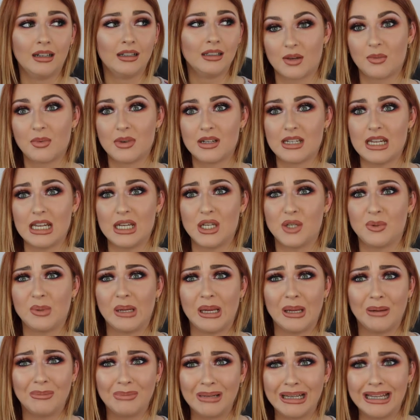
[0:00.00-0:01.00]
Someone teach
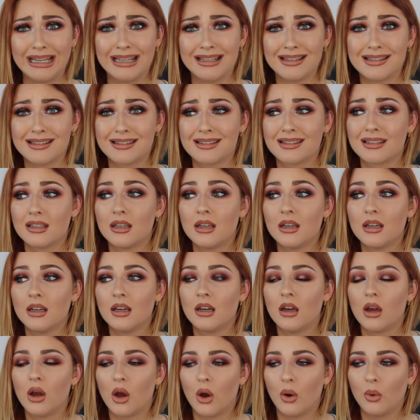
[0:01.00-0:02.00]
me, please.
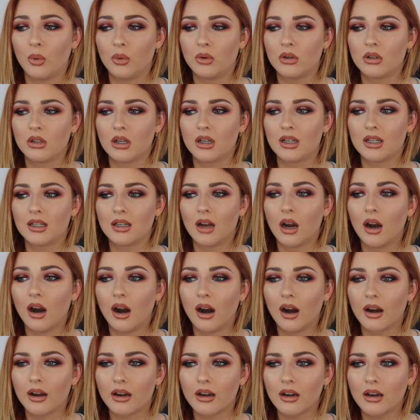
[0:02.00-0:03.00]
Oh,
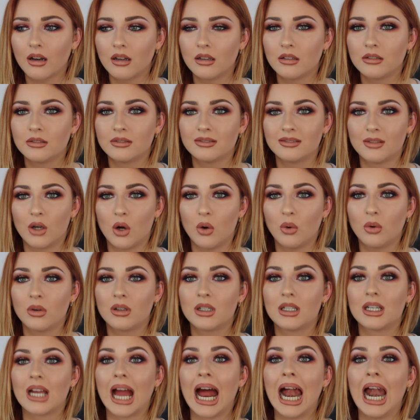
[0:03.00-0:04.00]
oh.
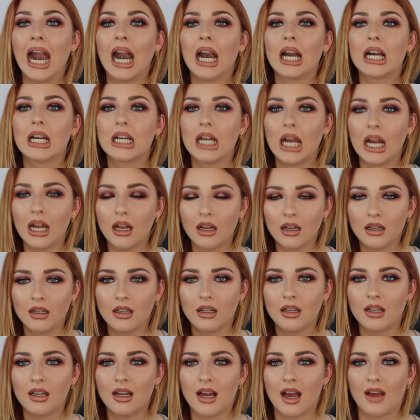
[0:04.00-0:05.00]

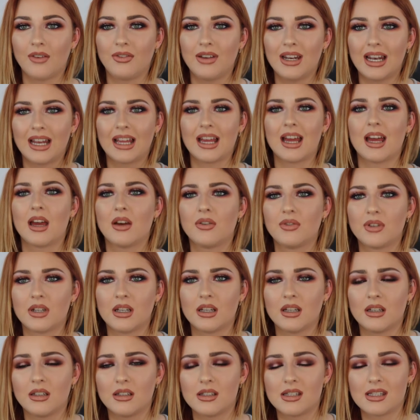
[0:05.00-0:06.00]
I feel like I have
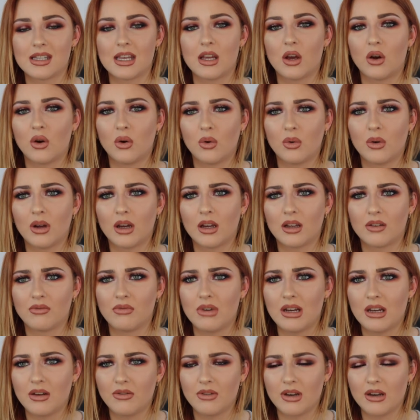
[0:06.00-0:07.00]
to say ochre
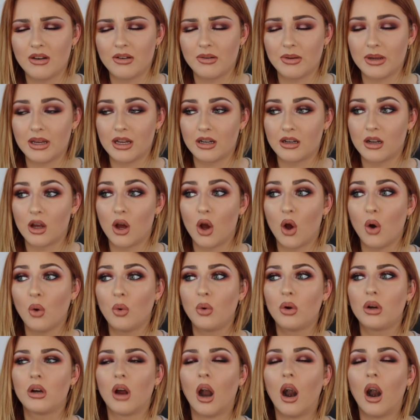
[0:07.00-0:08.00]
really, really weird. Oh,